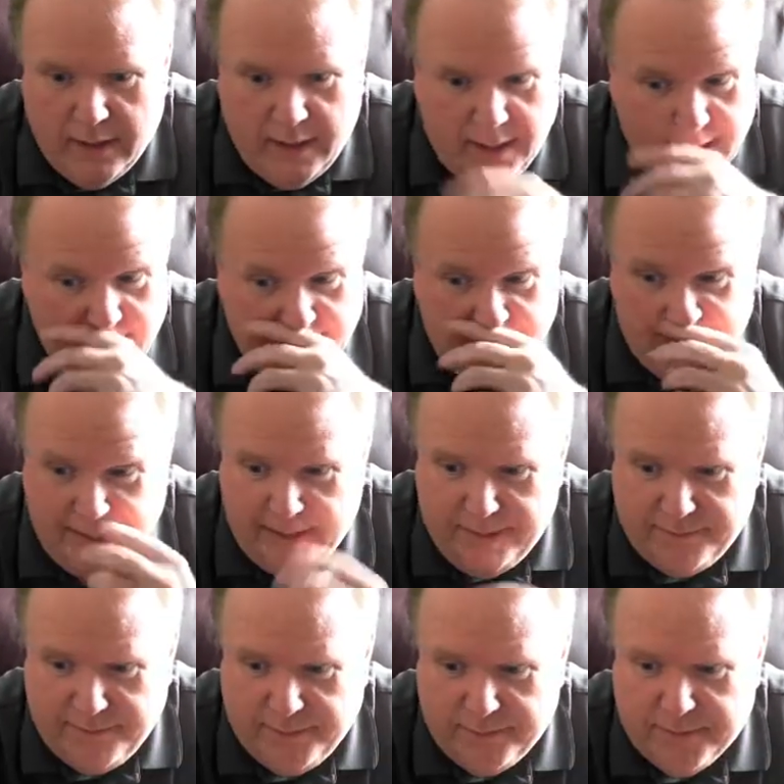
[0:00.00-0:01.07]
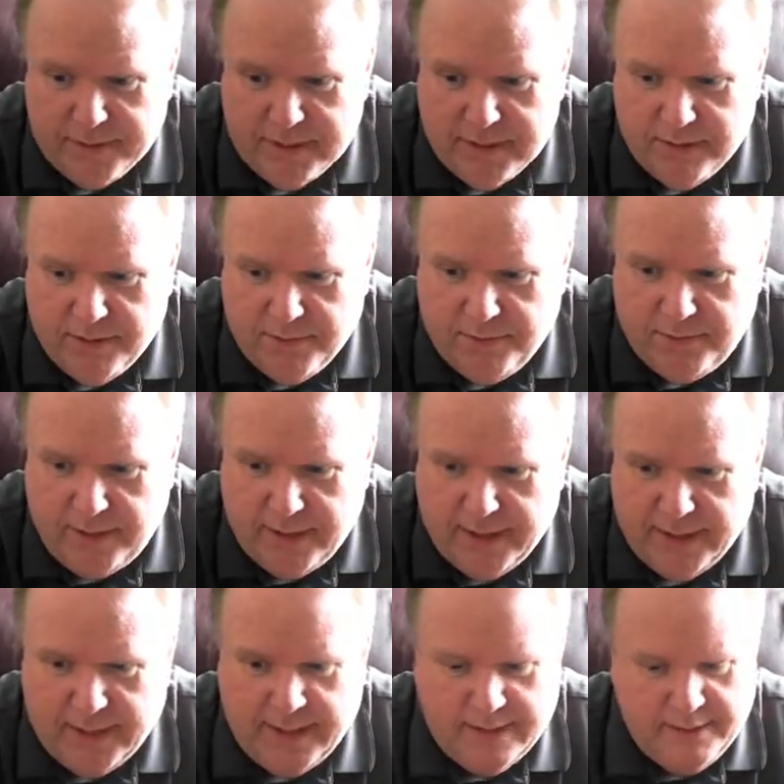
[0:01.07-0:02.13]
And then from the Tier 1, I
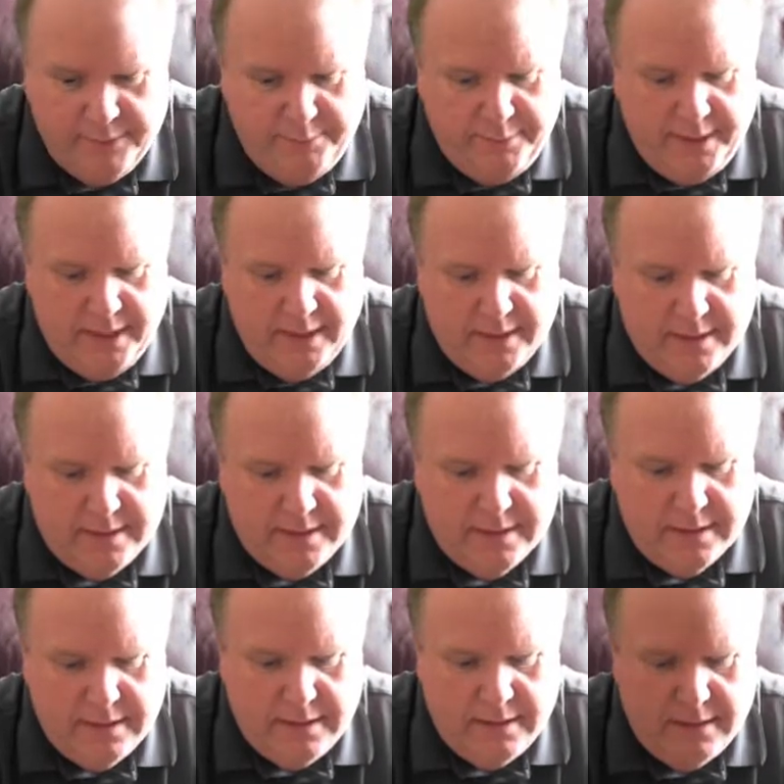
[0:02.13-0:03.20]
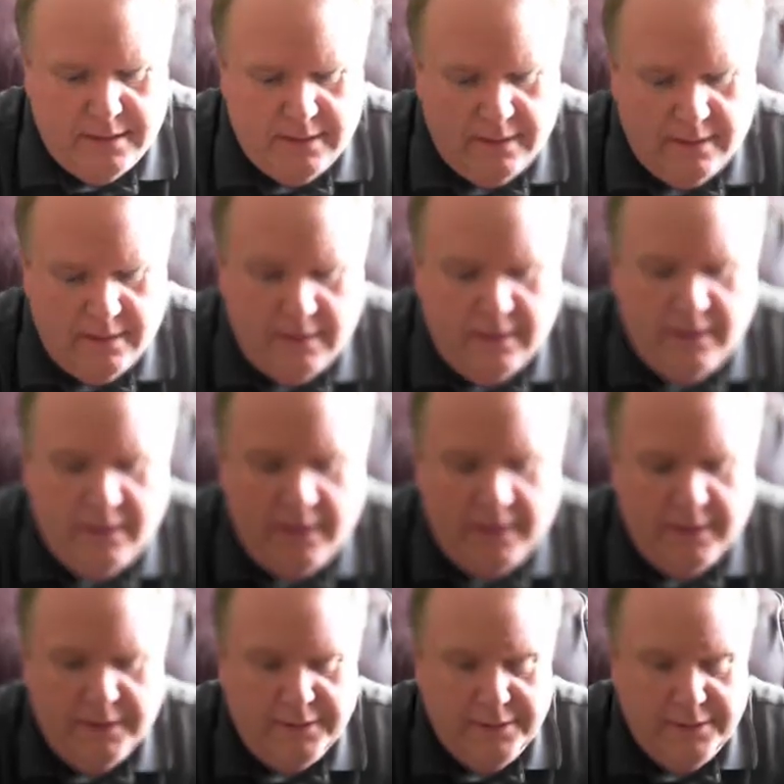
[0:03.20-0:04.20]
got the base to